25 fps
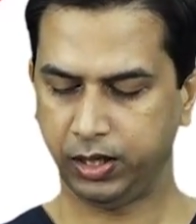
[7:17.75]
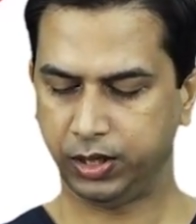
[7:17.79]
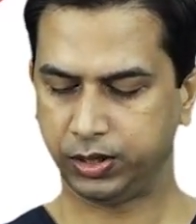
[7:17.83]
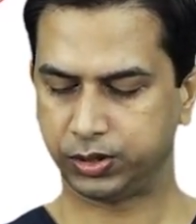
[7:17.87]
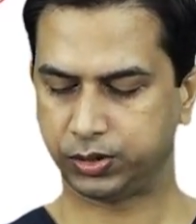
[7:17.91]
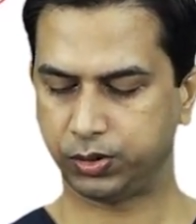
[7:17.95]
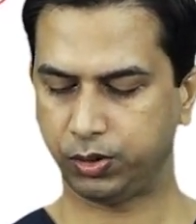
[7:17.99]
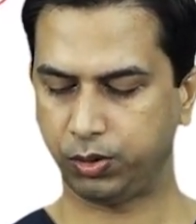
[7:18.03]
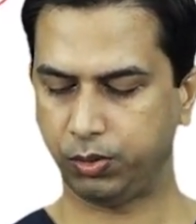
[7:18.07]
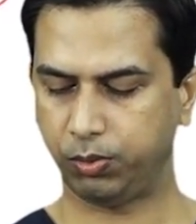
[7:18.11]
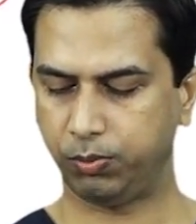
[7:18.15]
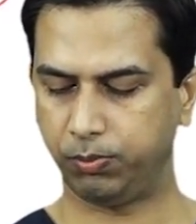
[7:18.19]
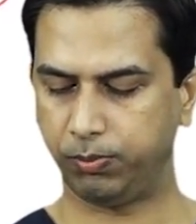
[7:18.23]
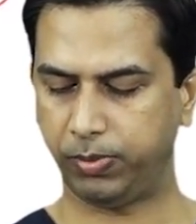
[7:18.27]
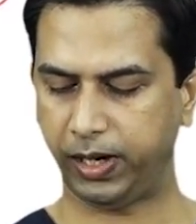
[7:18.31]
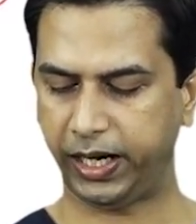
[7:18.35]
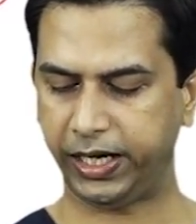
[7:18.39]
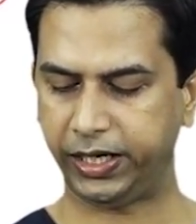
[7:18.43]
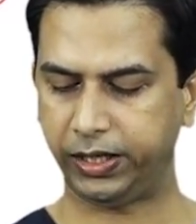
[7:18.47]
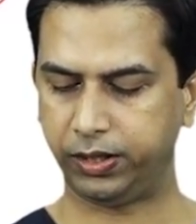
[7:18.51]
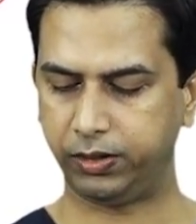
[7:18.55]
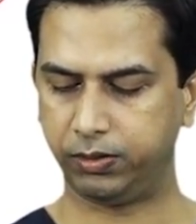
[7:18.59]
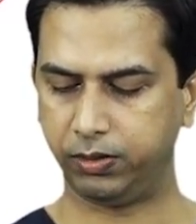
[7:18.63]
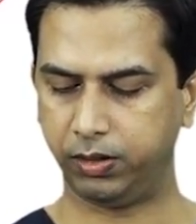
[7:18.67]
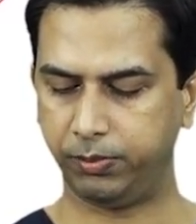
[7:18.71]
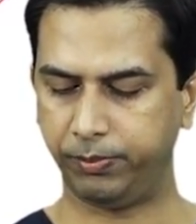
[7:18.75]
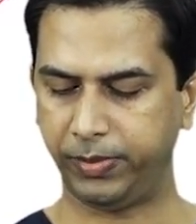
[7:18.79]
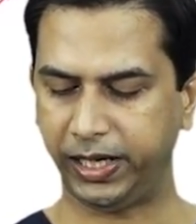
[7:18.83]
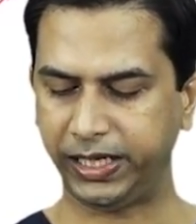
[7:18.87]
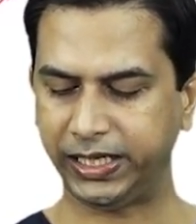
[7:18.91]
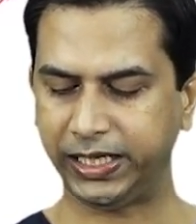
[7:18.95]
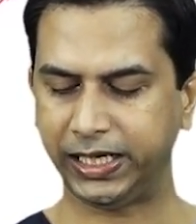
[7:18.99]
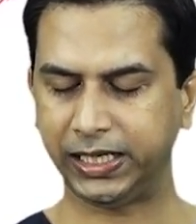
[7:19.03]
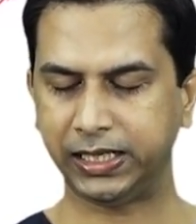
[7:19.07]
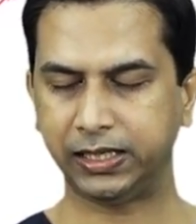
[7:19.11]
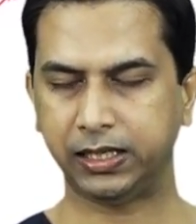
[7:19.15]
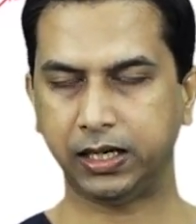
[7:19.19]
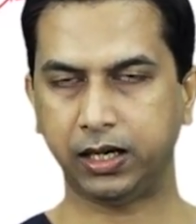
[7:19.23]
So by
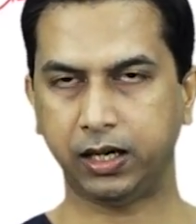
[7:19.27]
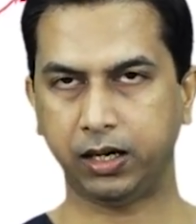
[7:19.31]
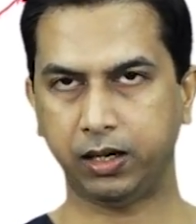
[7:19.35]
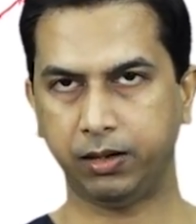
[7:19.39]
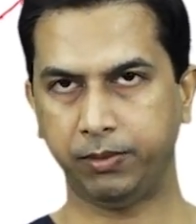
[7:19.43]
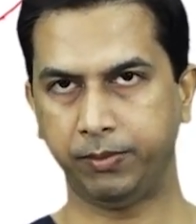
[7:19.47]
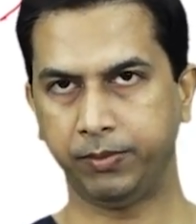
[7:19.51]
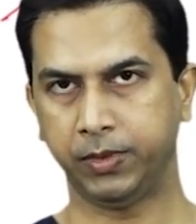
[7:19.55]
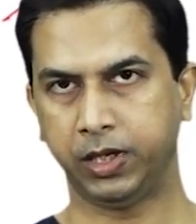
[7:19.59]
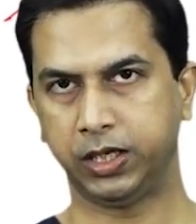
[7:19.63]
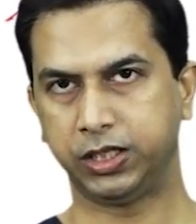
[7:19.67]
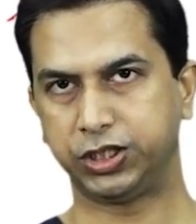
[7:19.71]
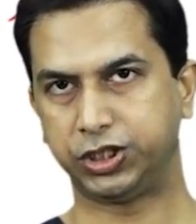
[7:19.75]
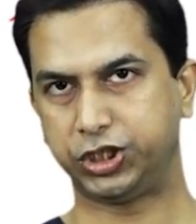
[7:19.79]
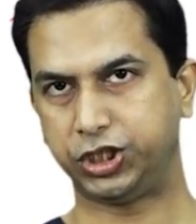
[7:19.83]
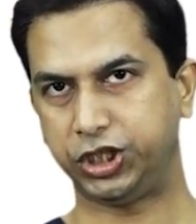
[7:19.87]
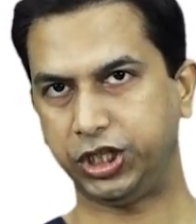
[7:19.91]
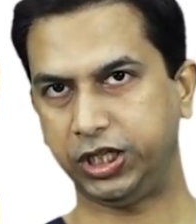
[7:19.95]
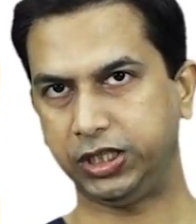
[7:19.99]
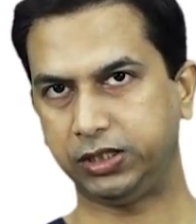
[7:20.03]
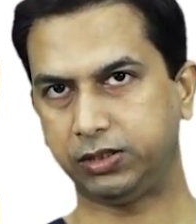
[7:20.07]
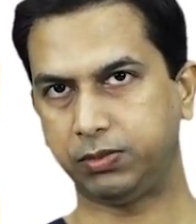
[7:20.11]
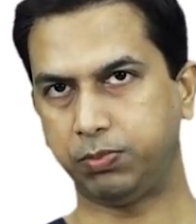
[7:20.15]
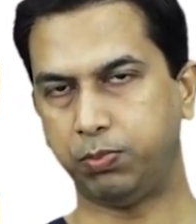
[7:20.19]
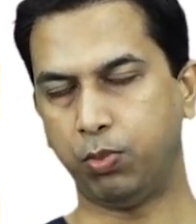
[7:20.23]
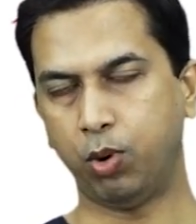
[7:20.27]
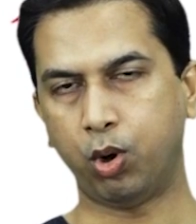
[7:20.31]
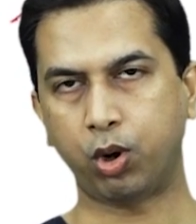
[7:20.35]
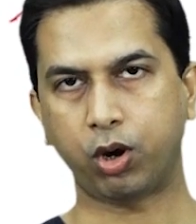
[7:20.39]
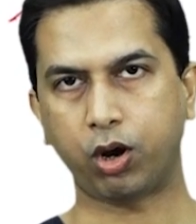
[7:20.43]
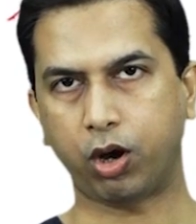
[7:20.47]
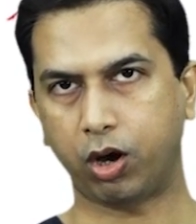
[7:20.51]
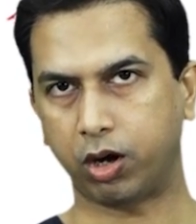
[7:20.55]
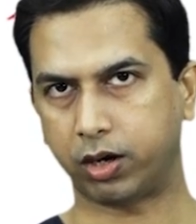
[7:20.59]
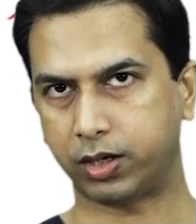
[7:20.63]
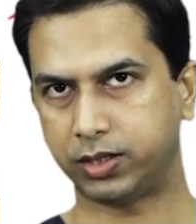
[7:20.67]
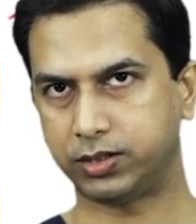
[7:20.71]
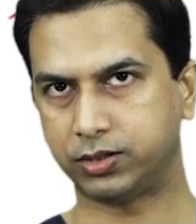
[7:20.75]
making the sheath more
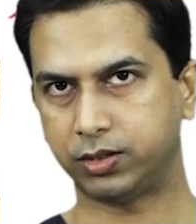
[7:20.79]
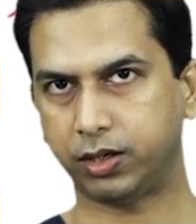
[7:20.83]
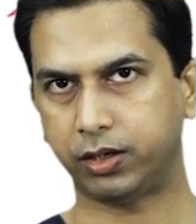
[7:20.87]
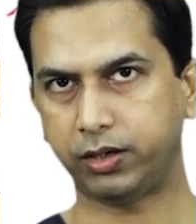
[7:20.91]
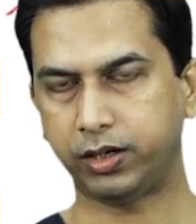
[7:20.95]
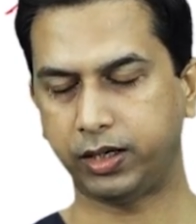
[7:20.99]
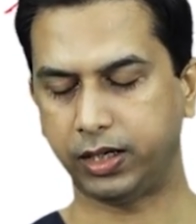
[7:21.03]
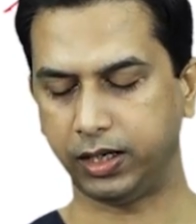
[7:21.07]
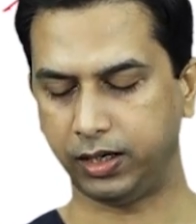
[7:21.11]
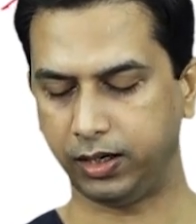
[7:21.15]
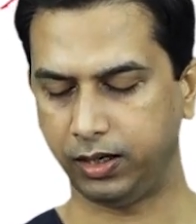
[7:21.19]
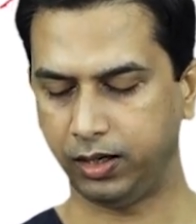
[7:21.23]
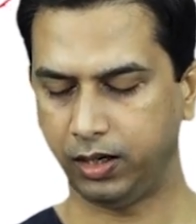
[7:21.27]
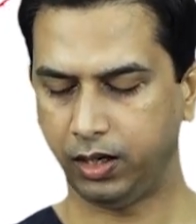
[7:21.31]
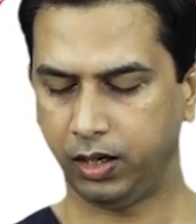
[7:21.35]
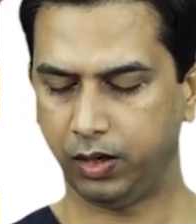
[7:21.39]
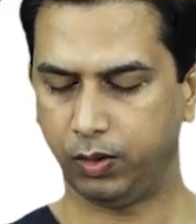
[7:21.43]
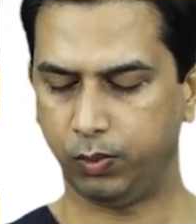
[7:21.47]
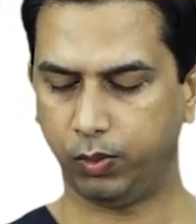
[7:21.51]
horizontal,